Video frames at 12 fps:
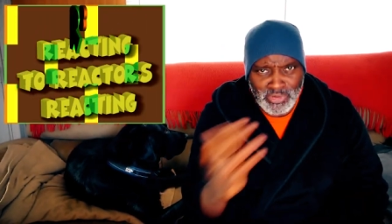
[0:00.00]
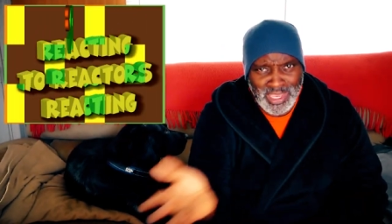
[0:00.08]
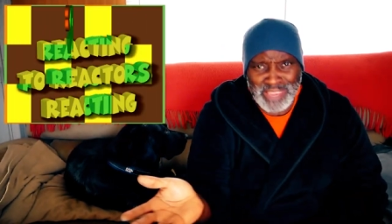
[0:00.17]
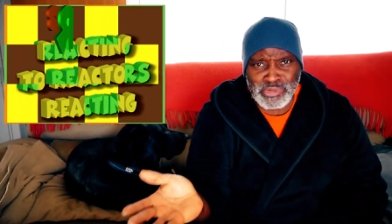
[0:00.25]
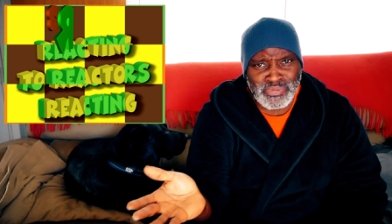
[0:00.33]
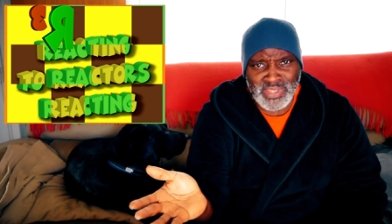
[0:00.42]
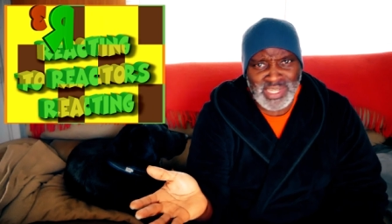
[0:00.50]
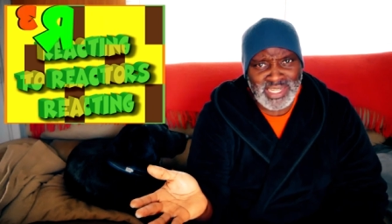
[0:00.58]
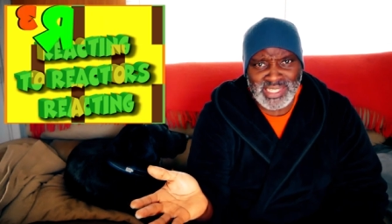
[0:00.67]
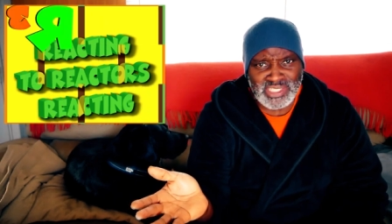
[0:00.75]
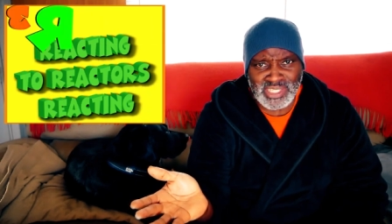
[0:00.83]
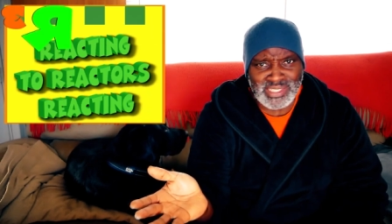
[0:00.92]
He was
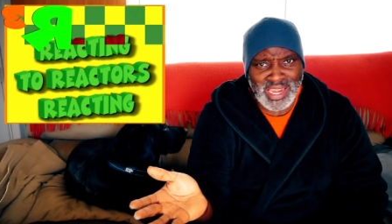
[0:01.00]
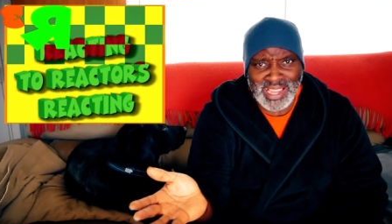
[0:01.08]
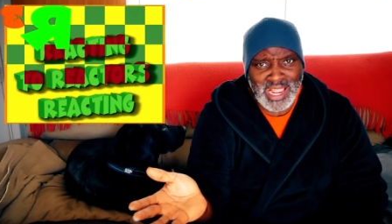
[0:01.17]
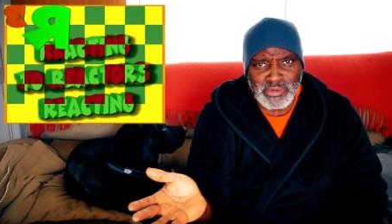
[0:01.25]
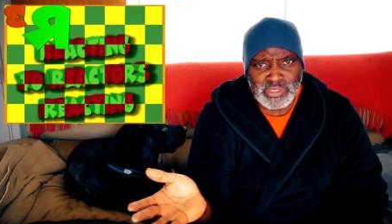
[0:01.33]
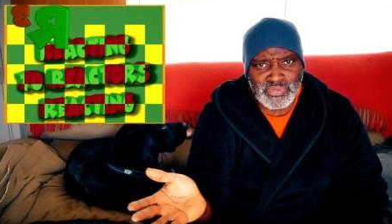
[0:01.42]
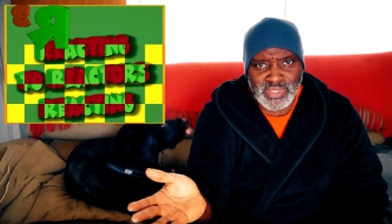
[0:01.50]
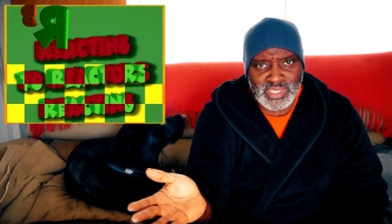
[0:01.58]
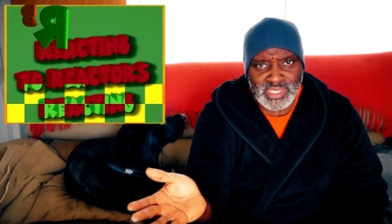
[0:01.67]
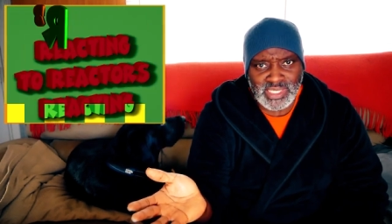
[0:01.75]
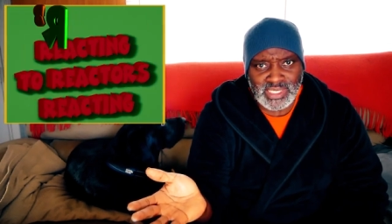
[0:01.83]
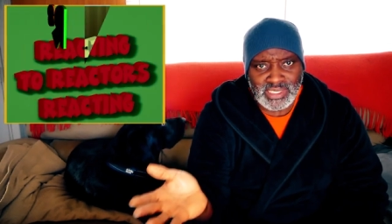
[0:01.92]
feeling it just like I was
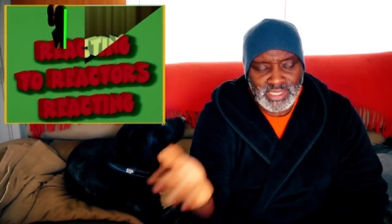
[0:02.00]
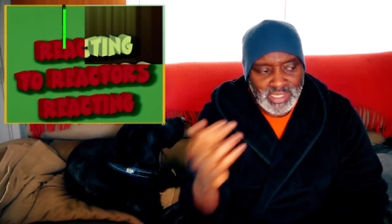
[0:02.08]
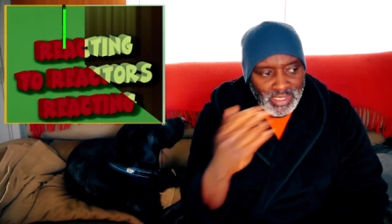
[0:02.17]
feeling it.